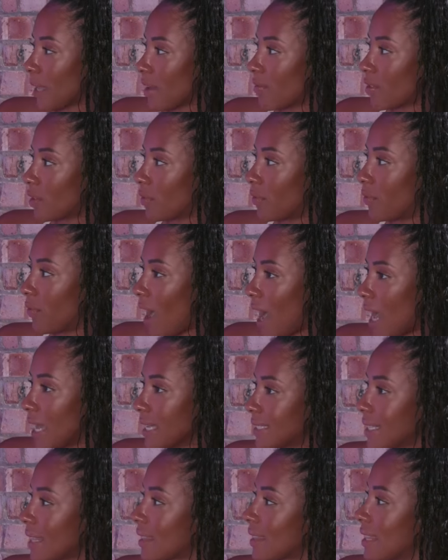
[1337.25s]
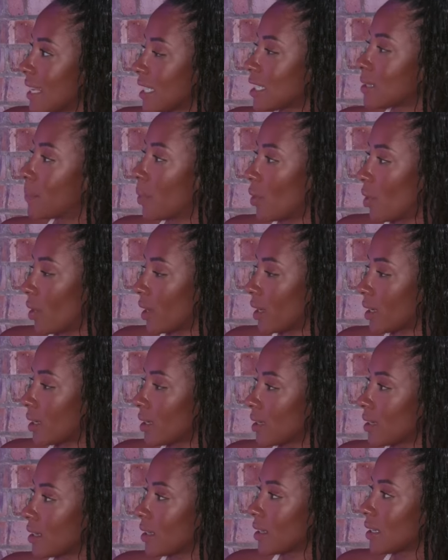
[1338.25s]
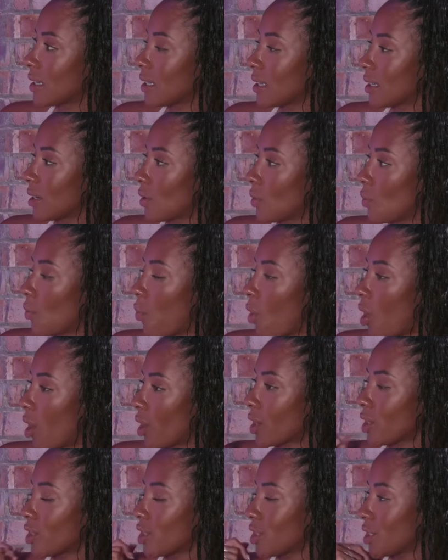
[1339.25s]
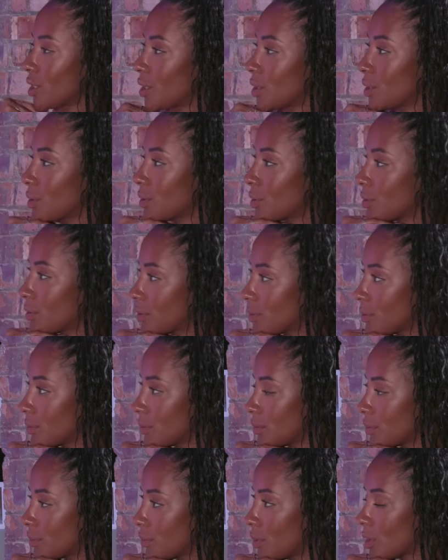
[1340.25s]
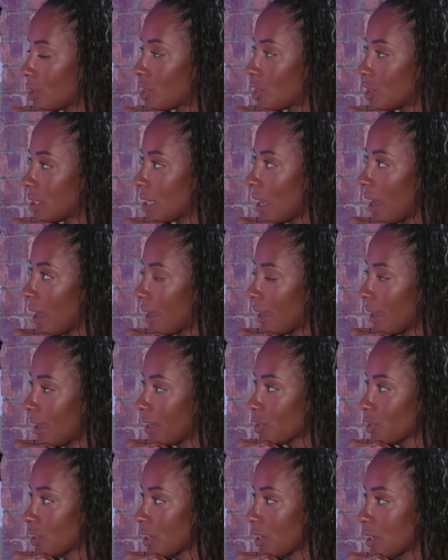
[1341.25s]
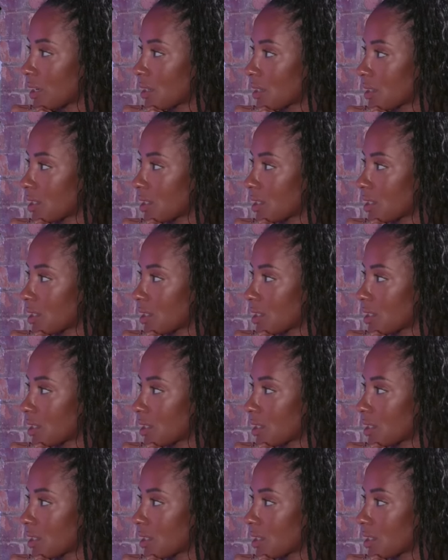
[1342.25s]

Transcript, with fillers: bit of advice at this point, what could you? What could you say, Adrian?